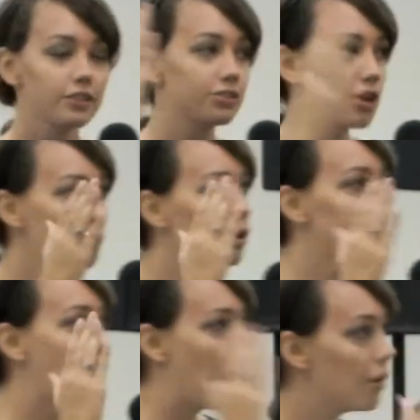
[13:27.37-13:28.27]
there is
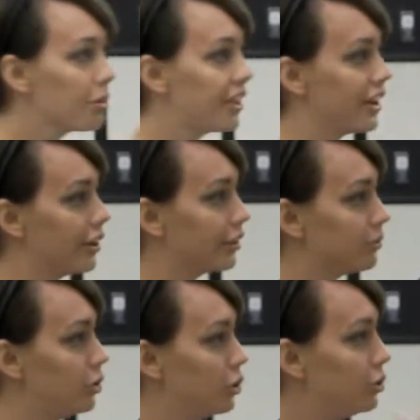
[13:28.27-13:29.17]
someone out there
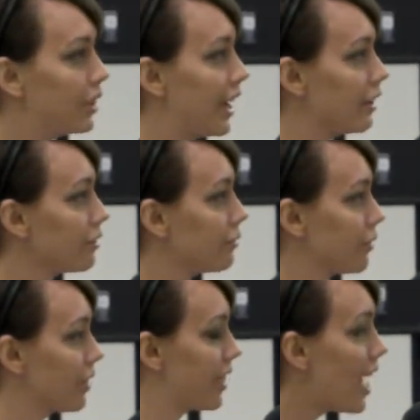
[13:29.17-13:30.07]
who cares
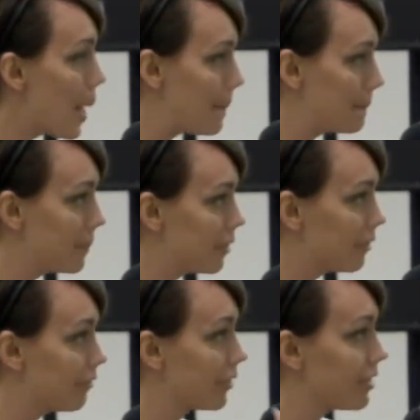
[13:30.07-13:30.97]
for them,
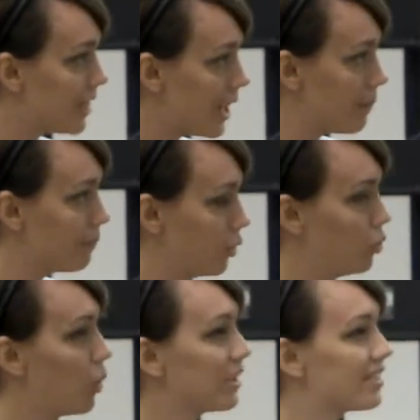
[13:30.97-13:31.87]

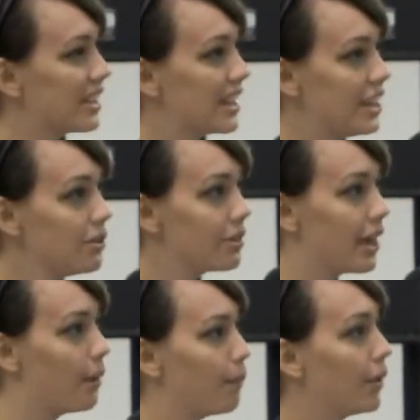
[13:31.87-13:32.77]
who wants to heal
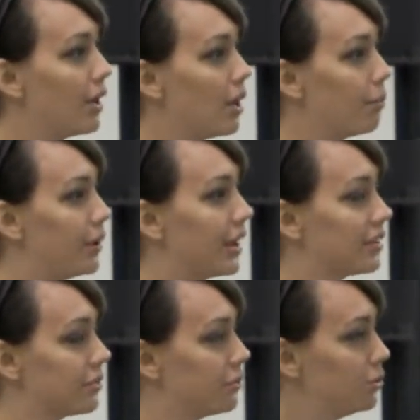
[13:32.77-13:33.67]
them
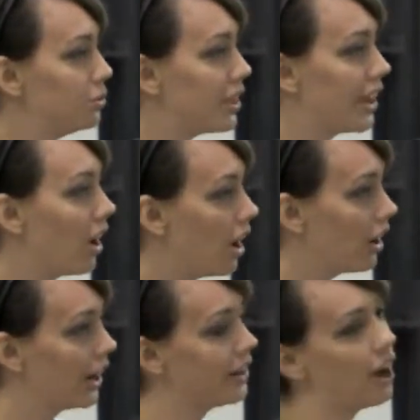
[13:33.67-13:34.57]
because of who they
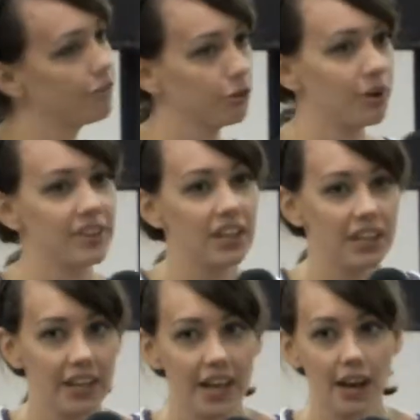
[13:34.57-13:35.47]
are and not for what they
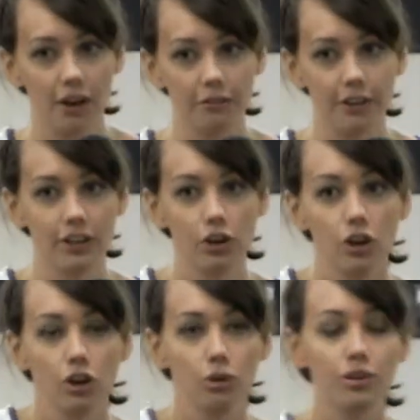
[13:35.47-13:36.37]
can get out of it,
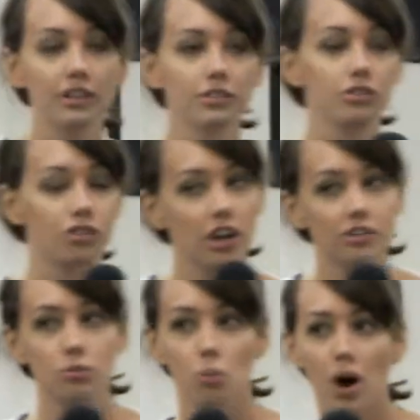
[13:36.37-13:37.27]
who doesn't
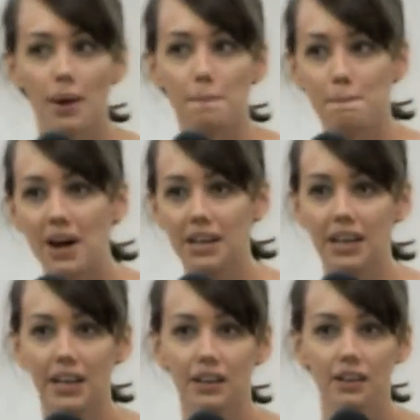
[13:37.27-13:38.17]
just want
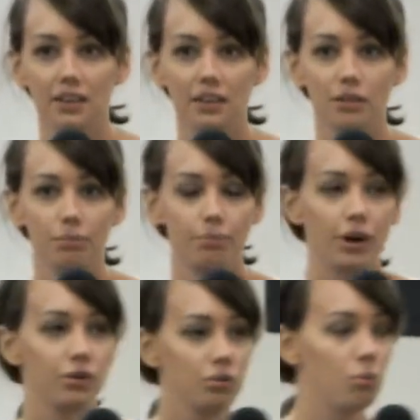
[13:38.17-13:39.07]
money,
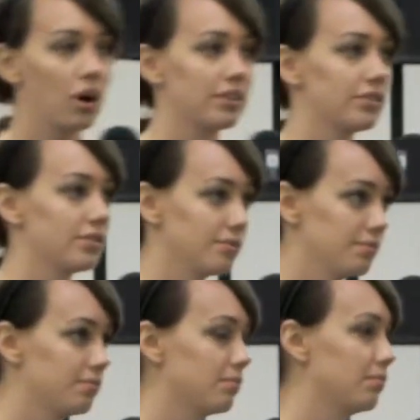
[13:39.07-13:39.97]
but who
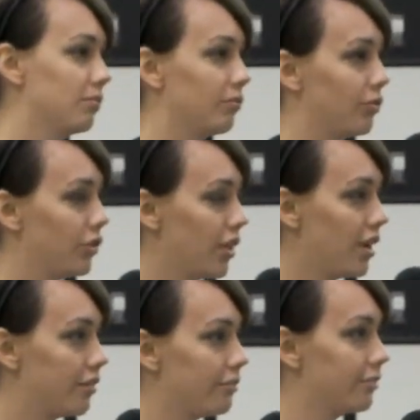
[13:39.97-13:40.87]
wants your
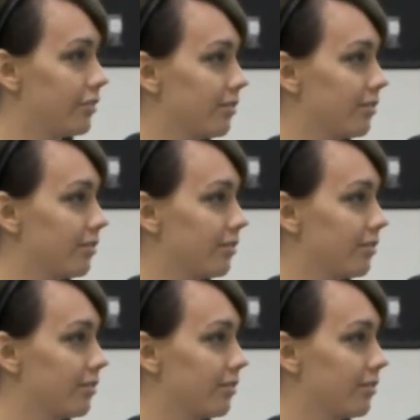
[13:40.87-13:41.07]
love.